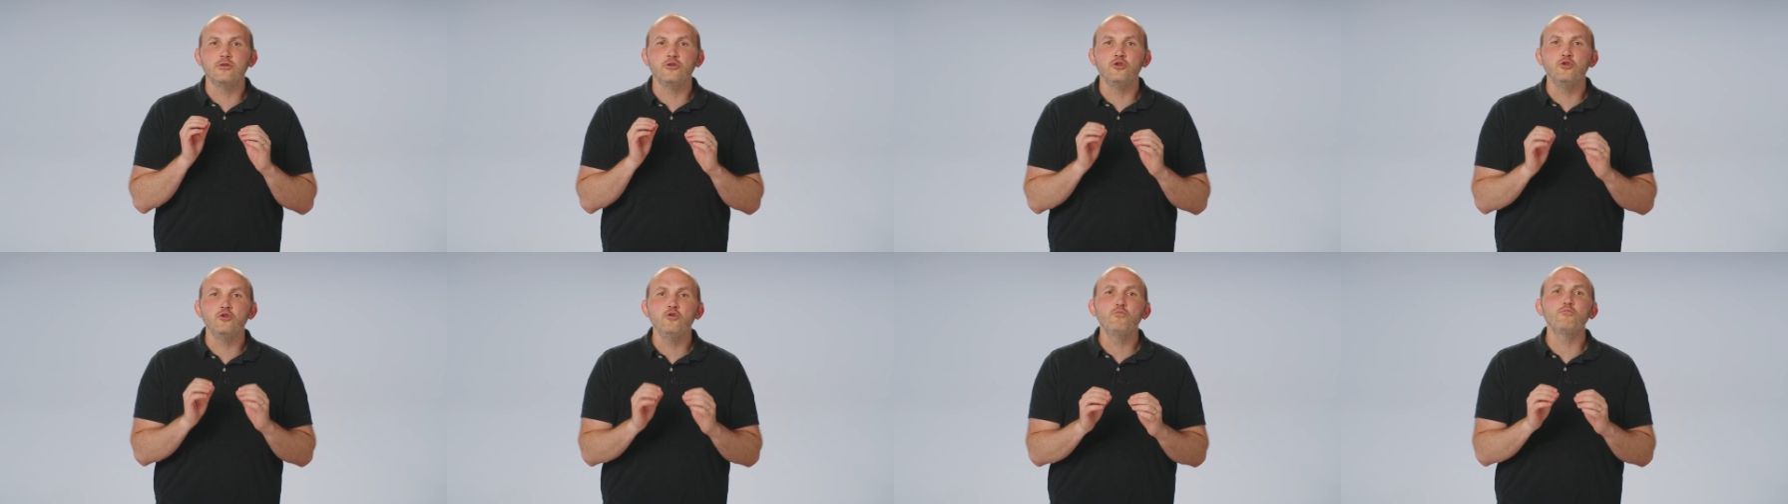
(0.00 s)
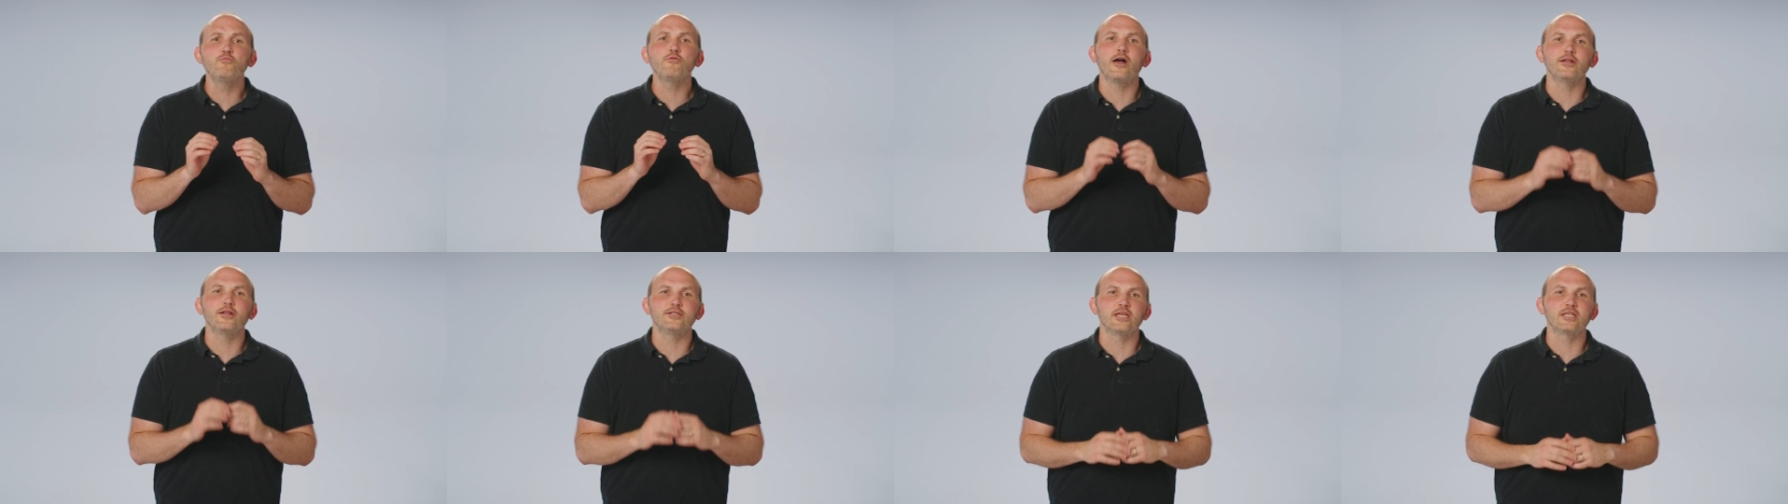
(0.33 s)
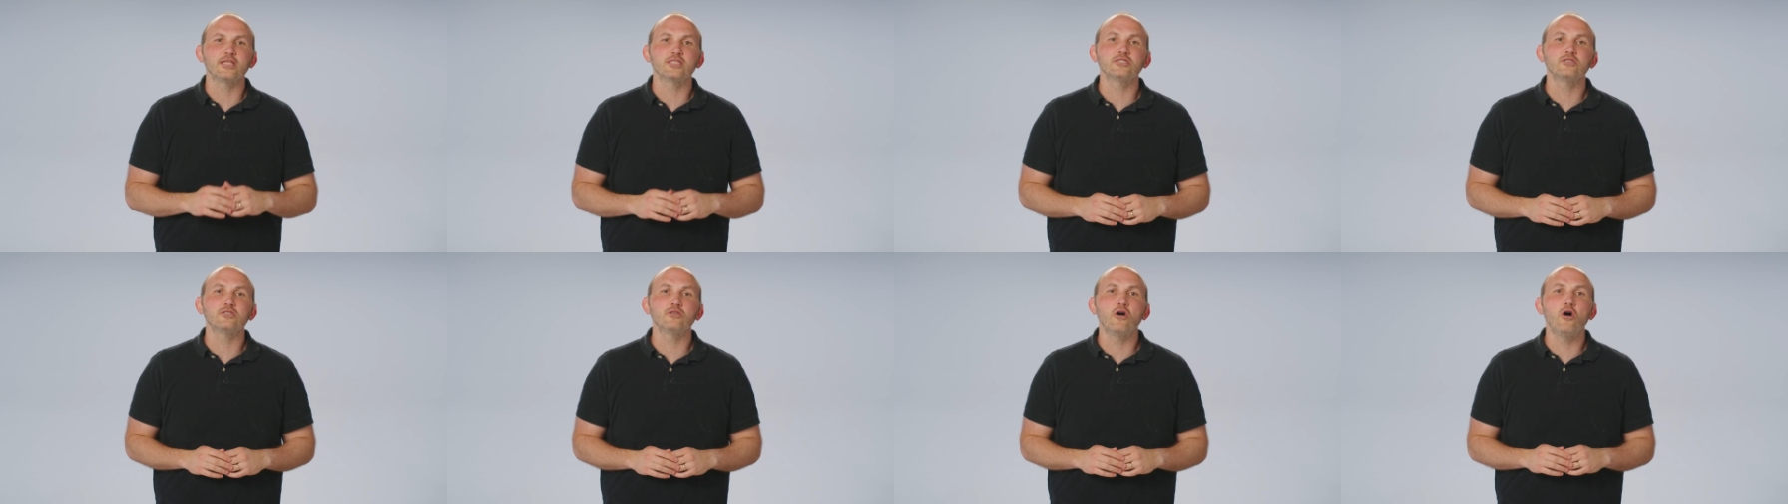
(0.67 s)
new
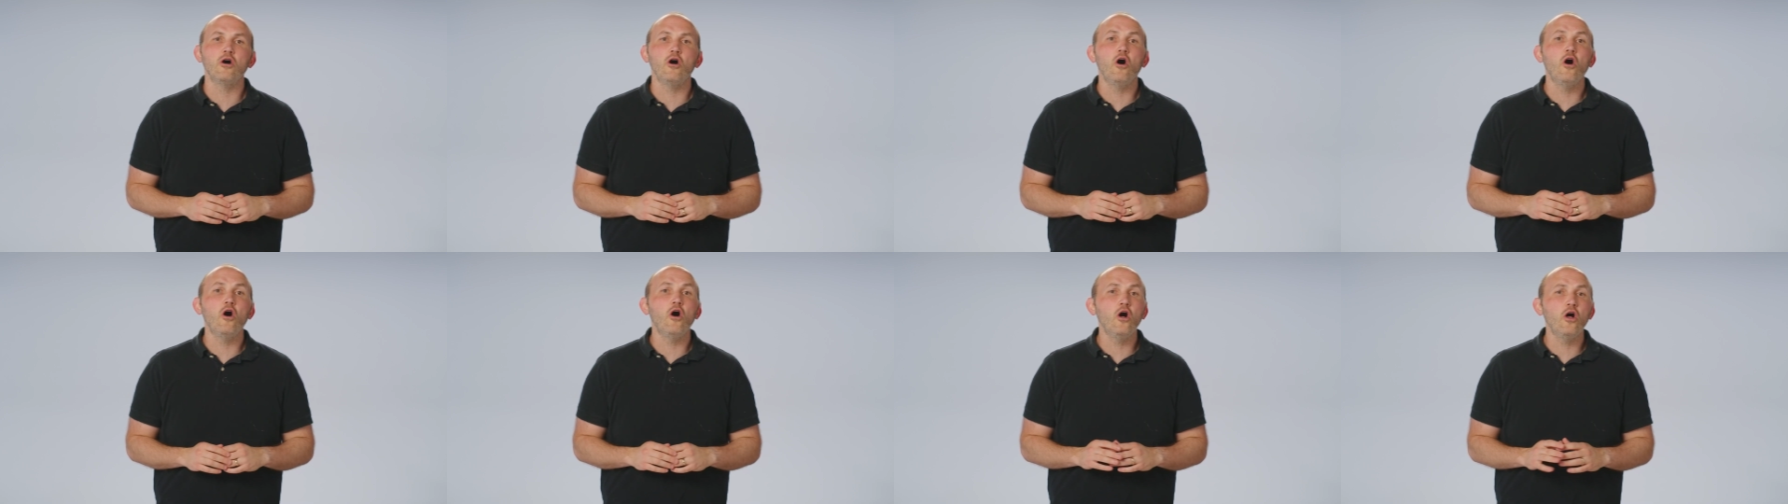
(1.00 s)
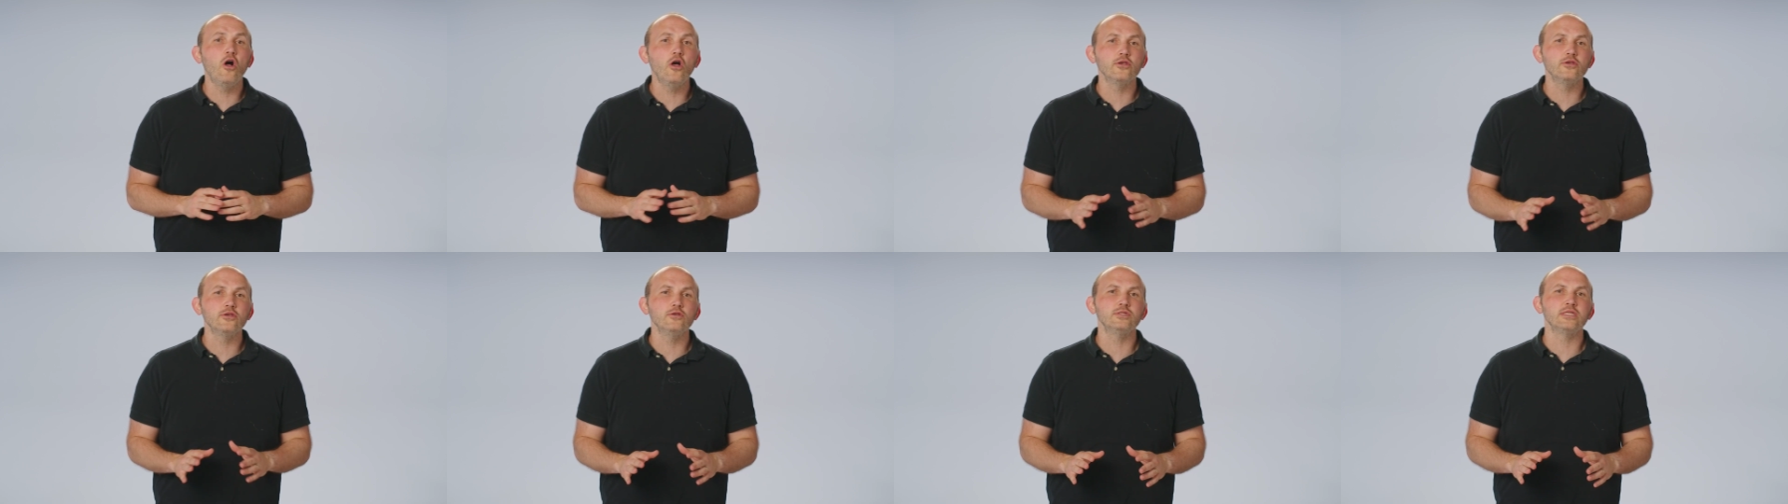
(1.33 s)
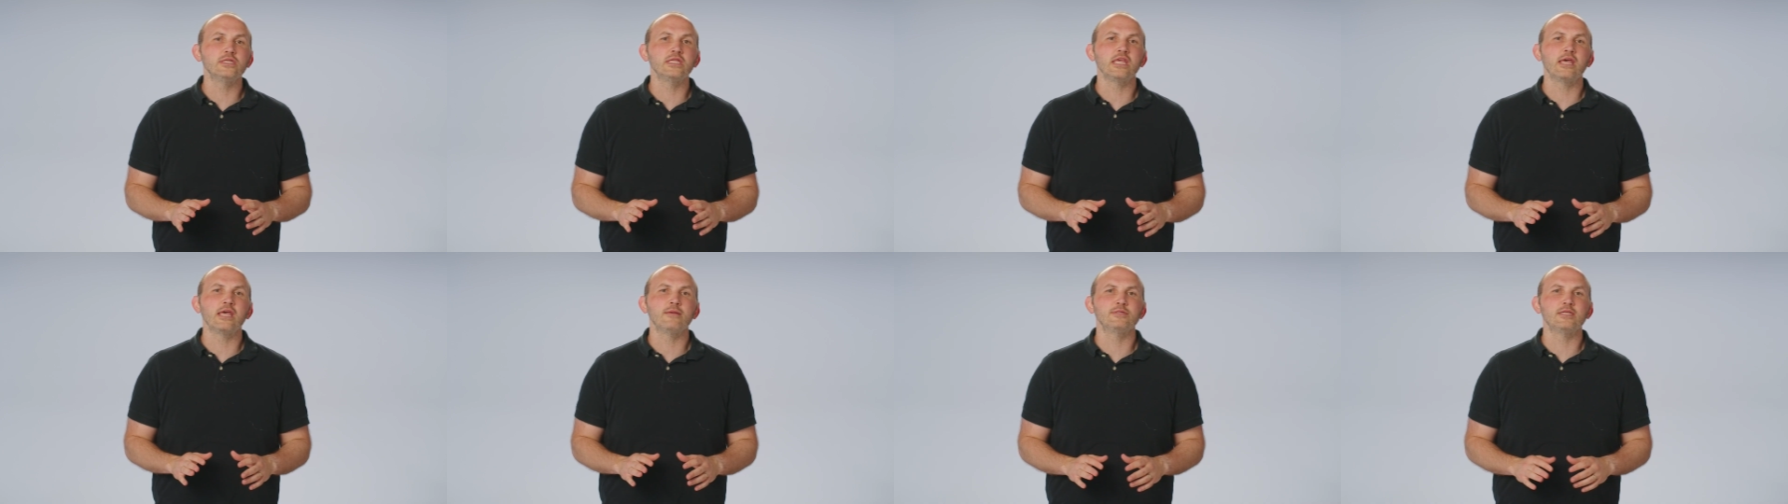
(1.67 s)
projects, all
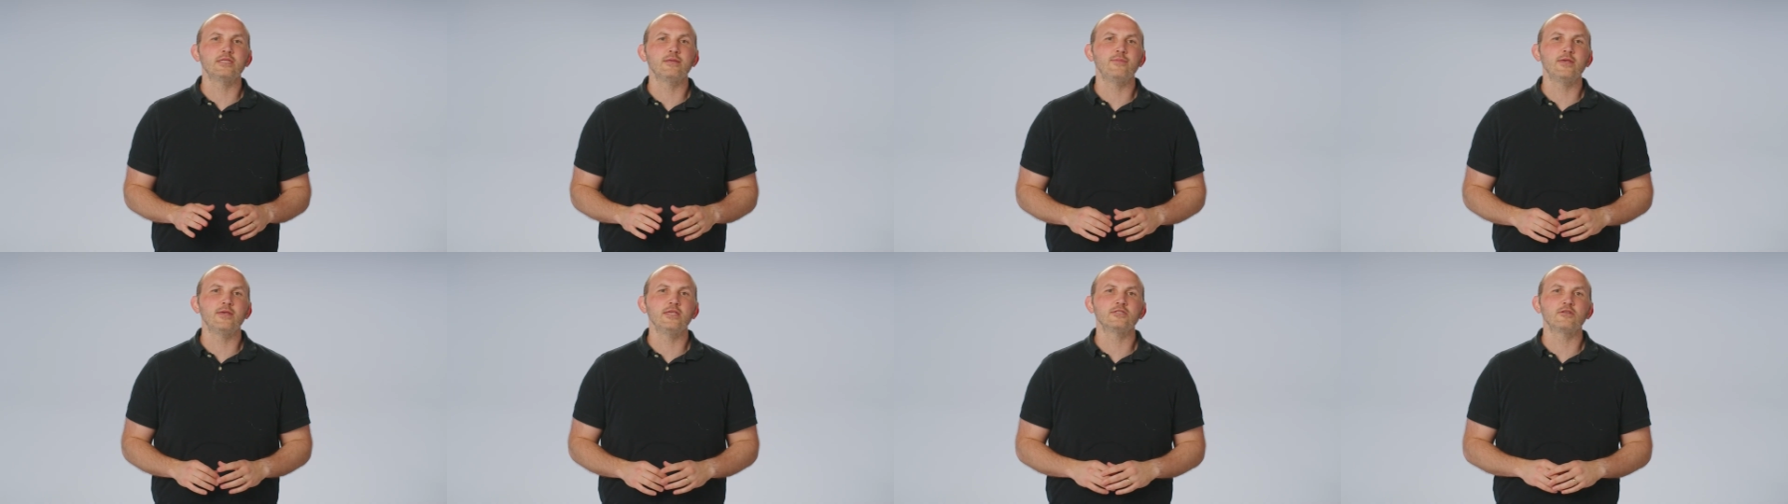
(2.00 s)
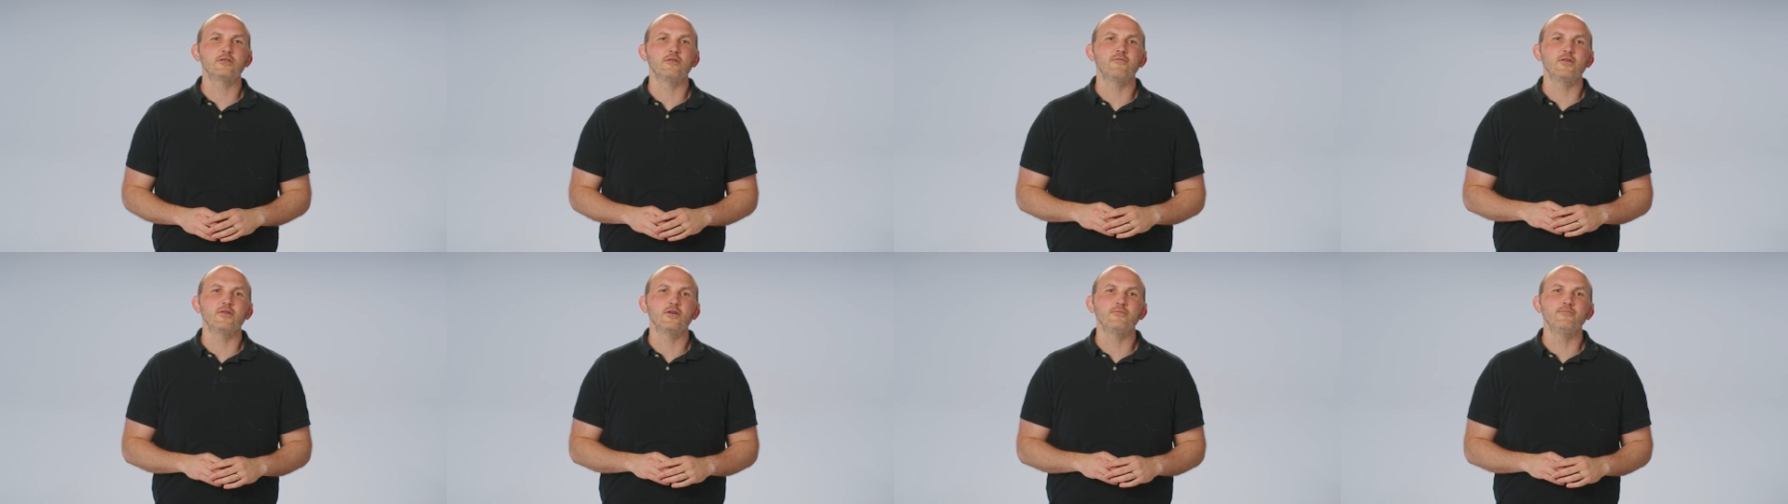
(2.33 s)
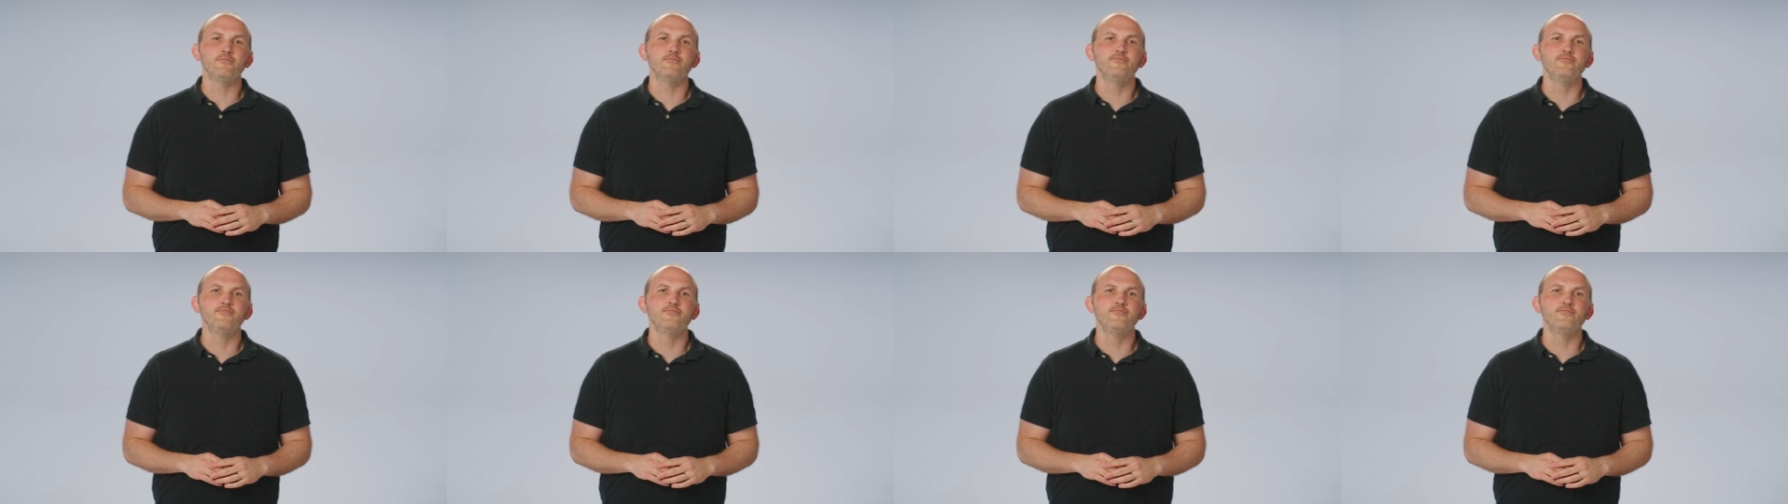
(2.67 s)
using the MCP server.